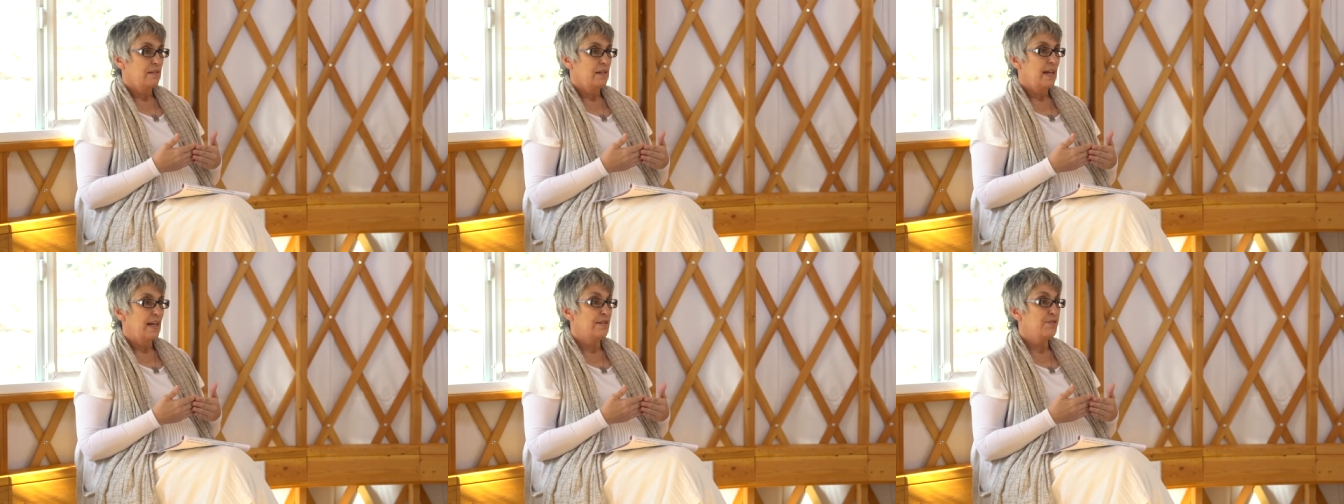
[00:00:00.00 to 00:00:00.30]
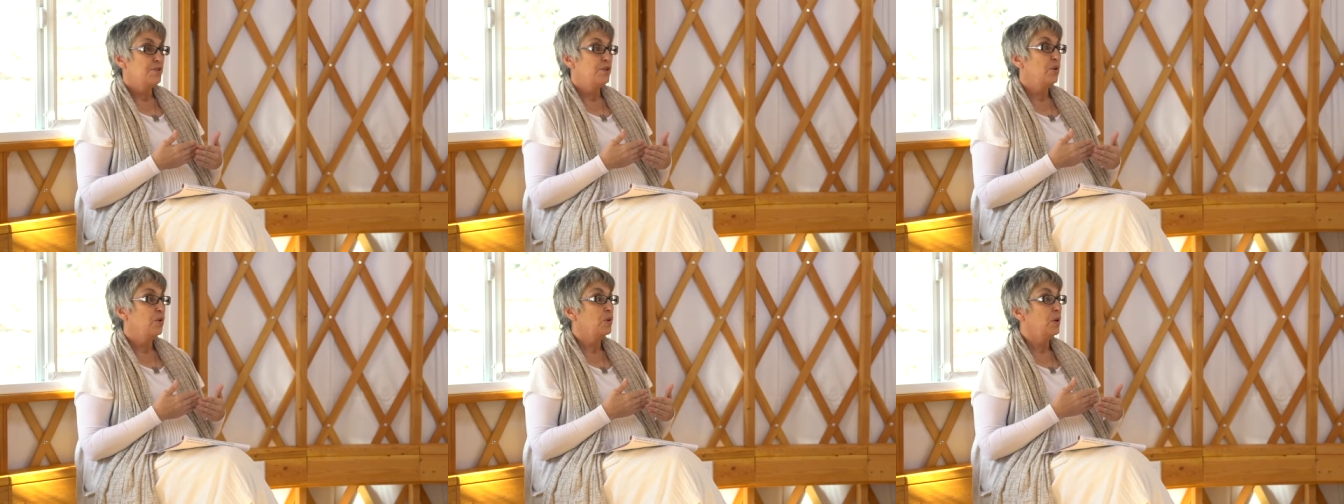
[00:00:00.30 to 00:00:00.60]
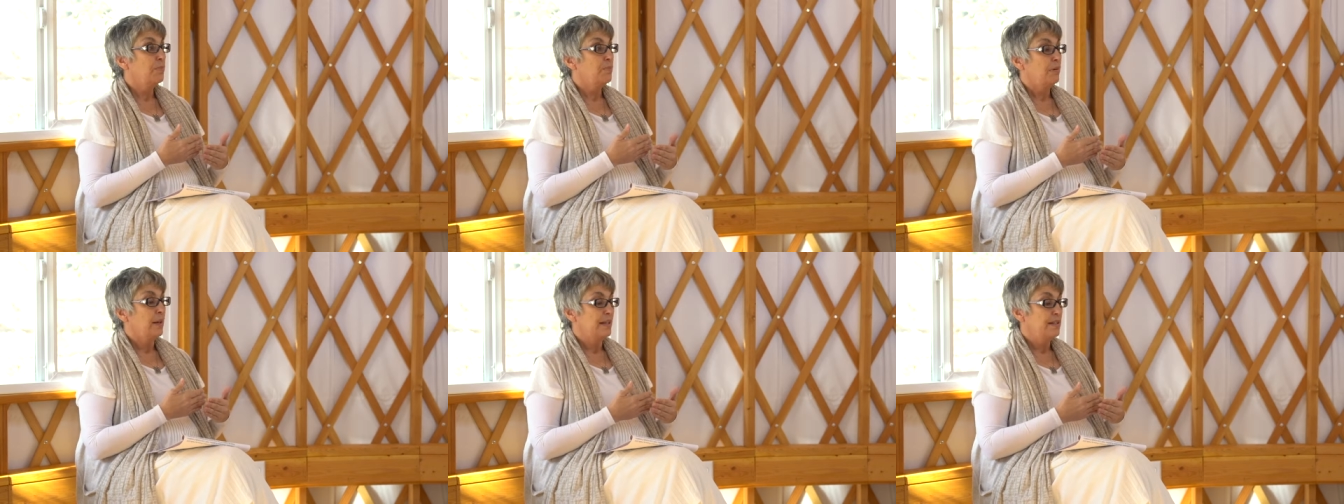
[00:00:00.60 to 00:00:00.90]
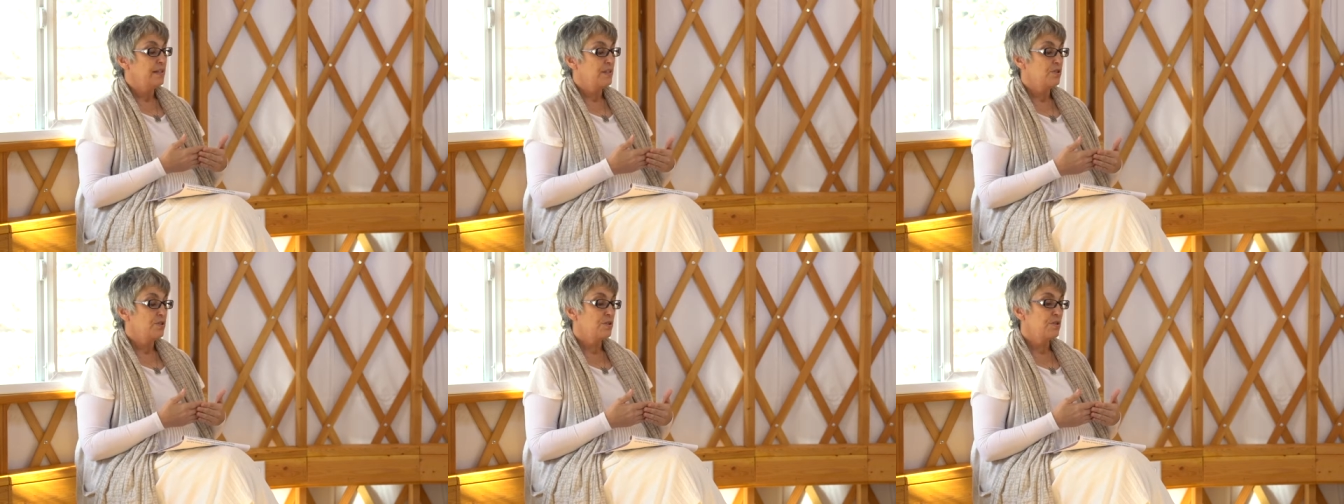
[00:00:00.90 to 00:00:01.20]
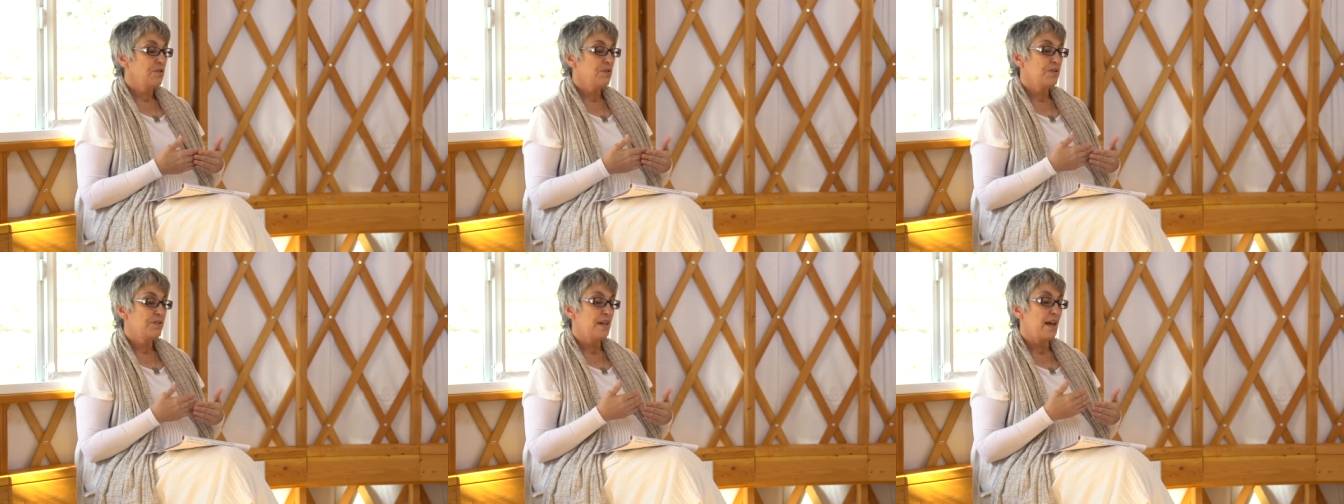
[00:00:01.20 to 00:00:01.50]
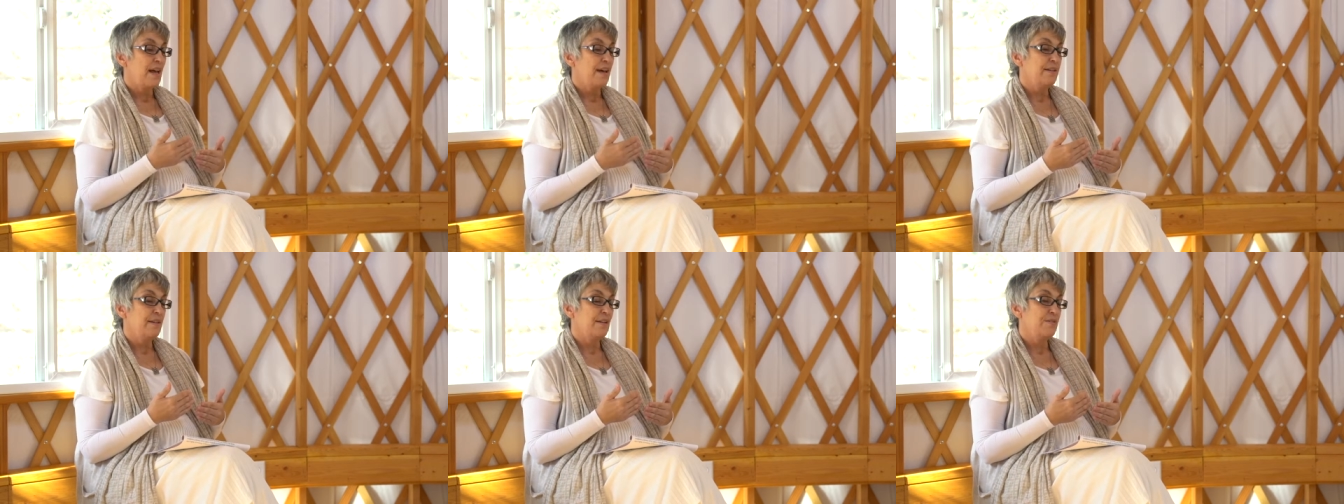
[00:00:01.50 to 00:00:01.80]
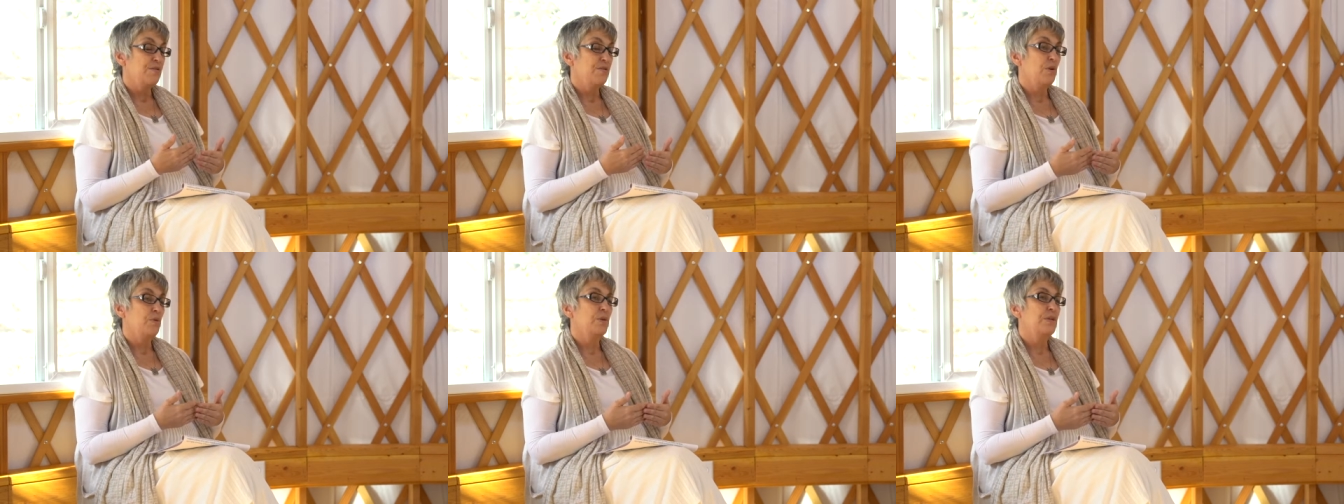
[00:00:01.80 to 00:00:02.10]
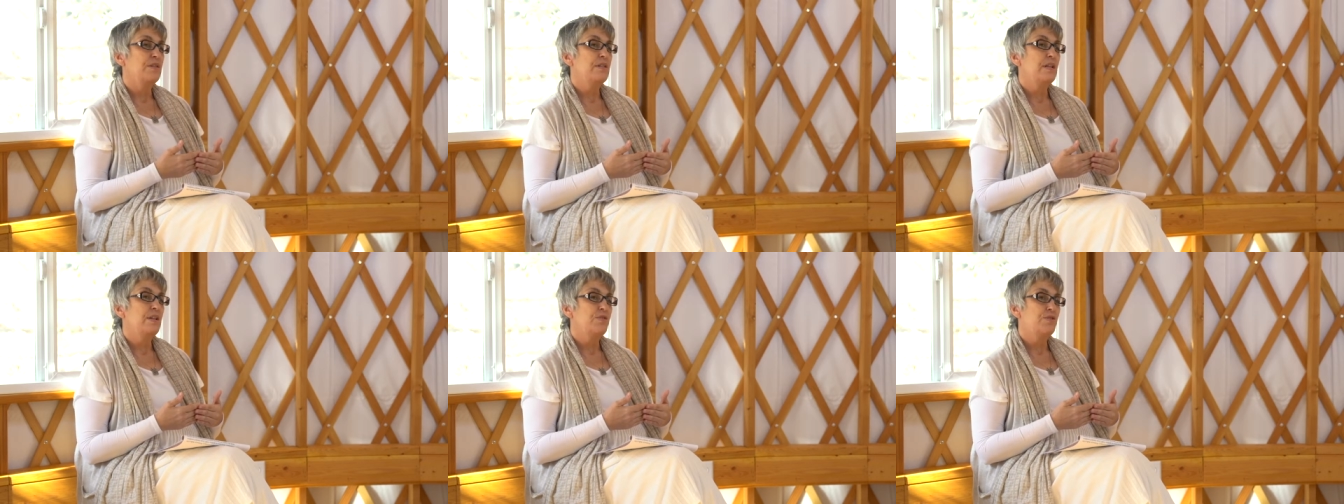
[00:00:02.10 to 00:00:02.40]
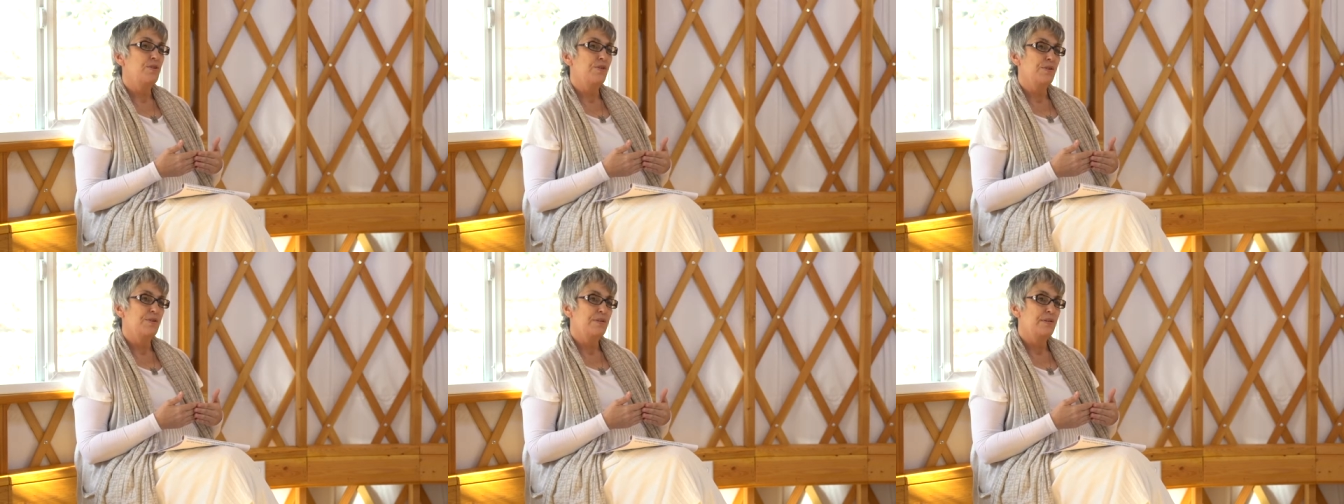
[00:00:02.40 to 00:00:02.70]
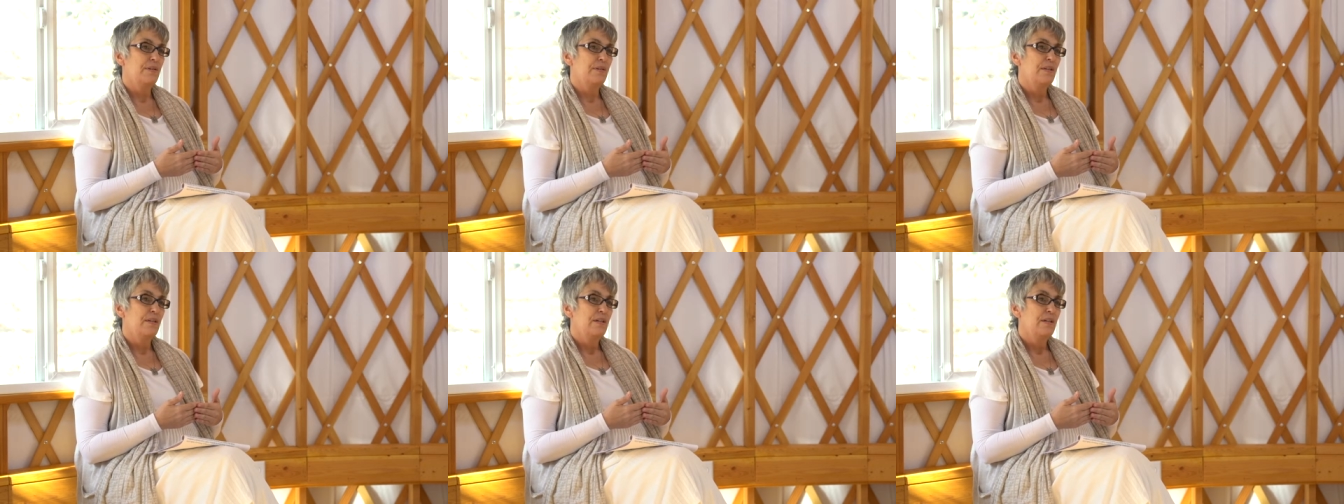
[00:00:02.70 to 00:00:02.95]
as yoga practitioners and as yoga teachers.